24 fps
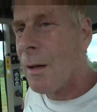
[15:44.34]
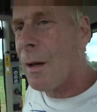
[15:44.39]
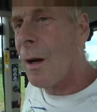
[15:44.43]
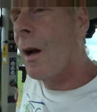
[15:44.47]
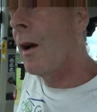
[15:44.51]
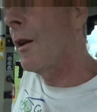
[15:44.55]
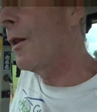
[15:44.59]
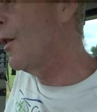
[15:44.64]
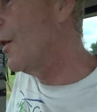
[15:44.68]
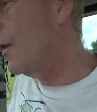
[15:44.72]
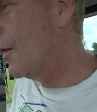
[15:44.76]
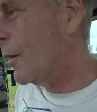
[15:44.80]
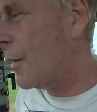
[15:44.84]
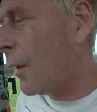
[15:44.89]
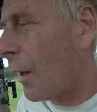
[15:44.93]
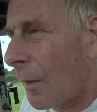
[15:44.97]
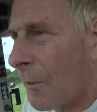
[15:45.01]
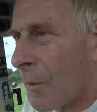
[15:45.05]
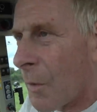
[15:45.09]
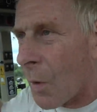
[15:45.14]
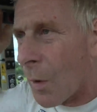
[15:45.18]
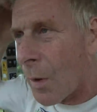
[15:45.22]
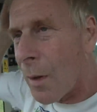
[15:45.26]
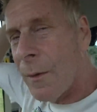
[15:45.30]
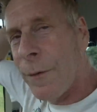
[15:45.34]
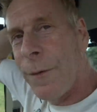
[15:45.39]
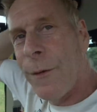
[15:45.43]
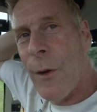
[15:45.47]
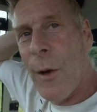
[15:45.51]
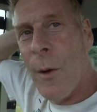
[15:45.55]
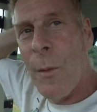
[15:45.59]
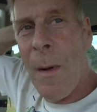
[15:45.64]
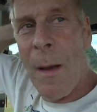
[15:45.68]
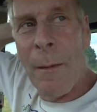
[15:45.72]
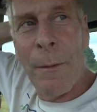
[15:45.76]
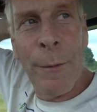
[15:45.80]
I'm not going to
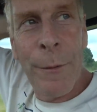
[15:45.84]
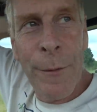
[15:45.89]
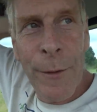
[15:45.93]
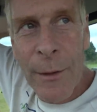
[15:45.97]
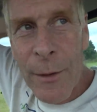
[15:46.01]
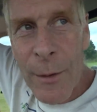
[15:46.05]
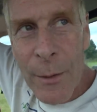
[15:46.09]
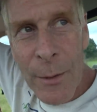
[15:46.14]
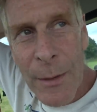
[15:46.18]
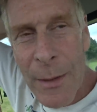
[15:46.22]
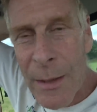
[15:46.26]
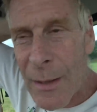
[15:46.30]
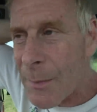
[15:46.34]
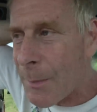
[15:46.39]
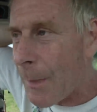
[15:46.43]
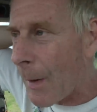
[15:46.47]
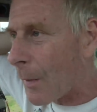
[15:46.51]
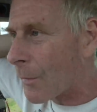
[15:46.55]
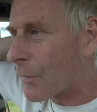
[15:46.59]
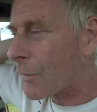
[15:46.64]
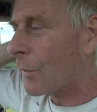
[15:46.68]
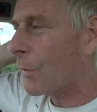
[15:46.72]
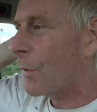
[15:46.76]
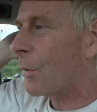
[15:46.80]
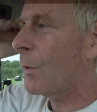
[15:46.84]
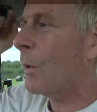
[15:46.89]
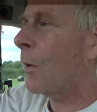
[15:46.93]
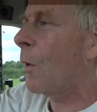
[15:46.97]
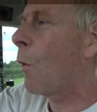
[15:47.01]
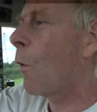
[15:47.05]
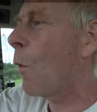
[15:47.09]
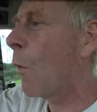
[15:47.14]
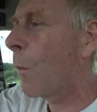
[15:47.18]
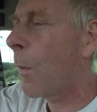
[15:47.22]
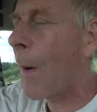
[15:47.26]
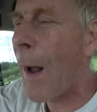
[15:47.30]
film everything doing this bit. I'll do a
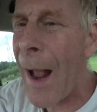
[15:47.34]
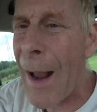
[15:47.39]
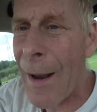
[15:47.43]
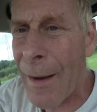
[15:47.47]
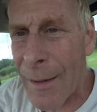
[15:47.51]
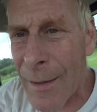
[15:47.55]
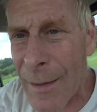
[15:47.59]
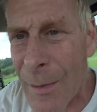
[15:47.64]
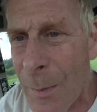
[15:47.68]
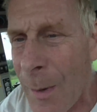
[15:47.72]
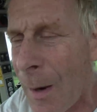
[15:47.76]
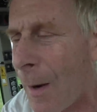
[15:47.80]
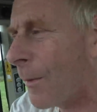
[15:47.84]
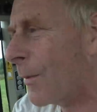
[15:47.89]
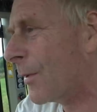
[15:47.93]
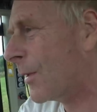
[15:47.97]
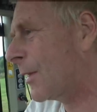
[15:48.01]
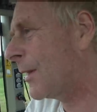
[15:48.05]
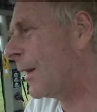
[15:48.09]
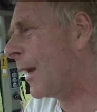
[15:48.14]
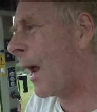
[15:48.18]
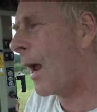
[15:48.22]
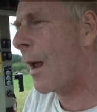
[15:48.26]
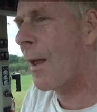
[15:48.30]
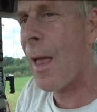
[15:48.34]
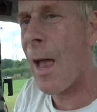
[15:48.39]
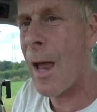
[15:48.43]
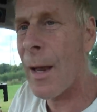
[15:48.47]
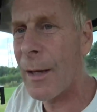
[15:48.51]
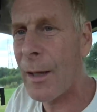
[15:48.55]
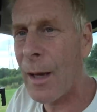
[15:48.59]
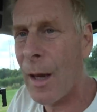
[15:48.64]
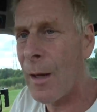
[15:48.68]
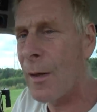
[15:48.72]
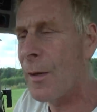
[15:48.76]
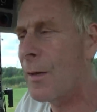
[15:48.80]
haul back as well. We'll see how
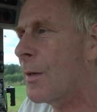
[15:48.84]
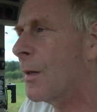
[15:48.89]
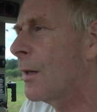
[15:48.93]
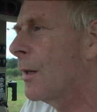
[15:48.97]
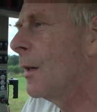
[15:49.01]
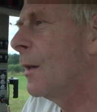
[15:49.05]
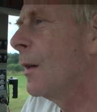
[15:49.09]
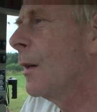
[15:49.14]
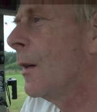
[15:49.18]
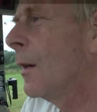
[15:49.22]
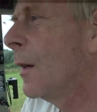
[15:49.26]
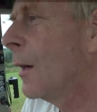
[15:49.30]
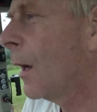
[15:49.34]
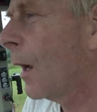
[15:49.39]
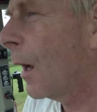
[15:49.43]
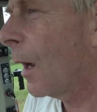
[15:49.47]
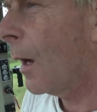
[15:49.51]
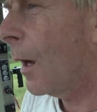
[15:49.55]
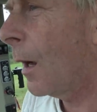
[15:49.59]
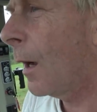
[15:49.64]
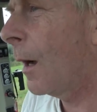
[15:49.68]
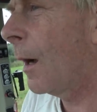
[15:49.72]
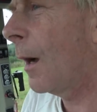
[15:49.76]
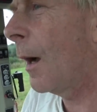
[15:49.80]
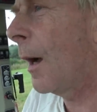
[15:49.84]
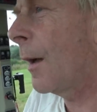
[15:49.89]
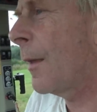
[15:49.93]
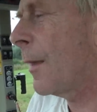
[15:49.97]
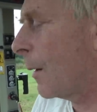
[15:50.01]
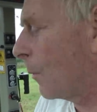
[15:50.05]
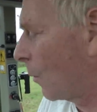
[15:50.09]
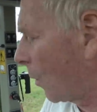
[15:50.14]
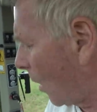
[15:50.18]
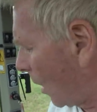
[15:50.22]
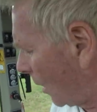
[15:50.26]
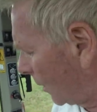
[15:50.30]
that goes. And
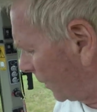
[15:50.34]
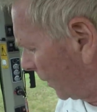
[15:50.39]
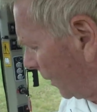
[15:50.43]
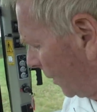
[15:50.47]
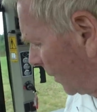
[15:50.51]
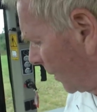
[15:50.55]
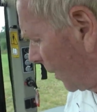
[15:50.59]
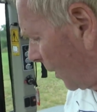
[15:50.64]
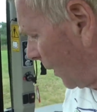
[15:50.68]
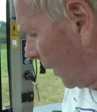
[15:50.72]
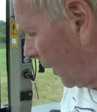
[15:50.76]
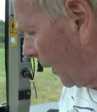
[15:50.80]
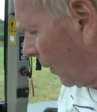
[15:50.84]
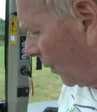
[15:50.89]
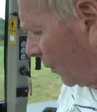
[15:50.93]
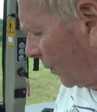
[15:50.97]
then what I'll do is, I think